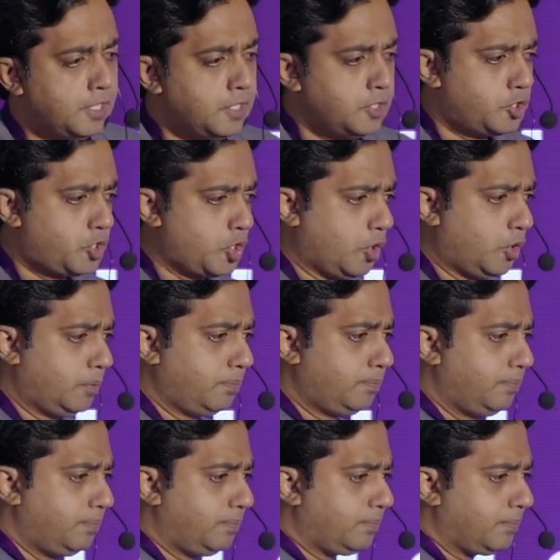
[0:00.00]
So
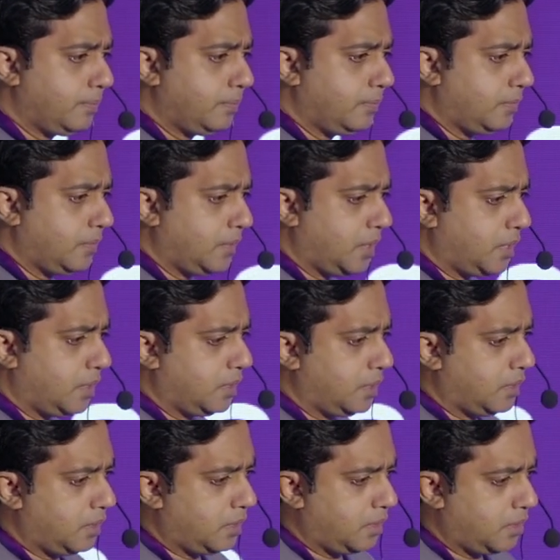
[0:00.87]

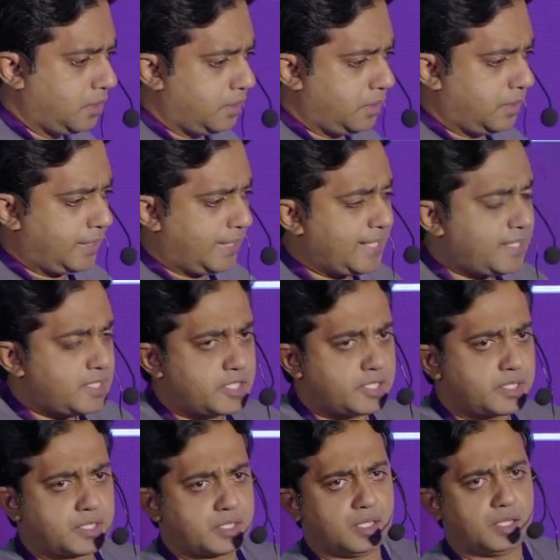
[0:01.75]

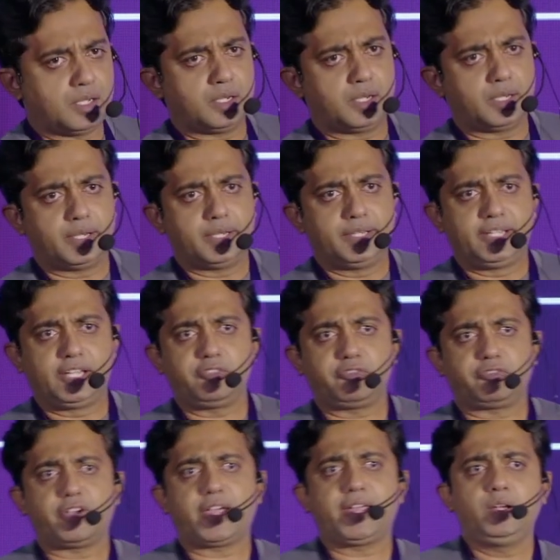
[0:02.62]
let's
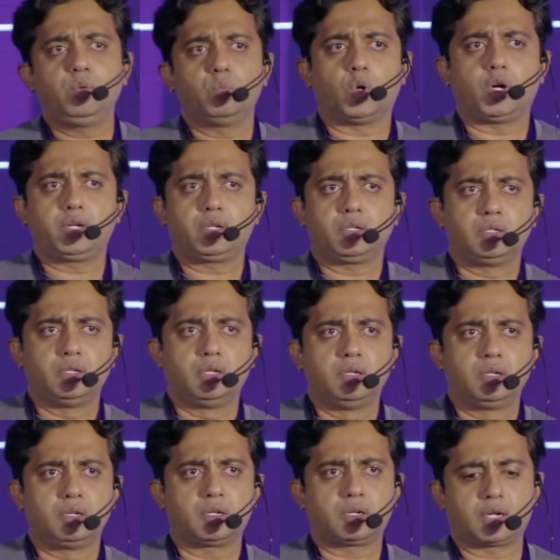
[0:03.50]
define what
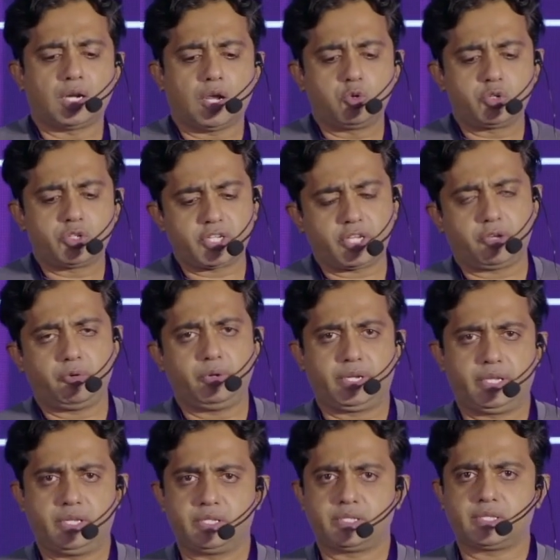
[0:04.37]
cloud
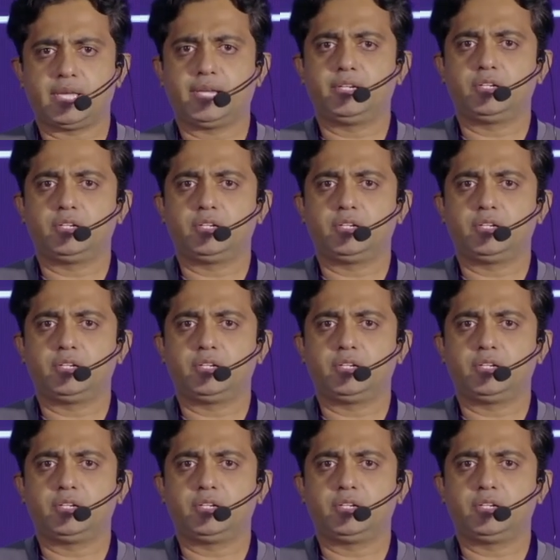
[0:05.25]
security is, and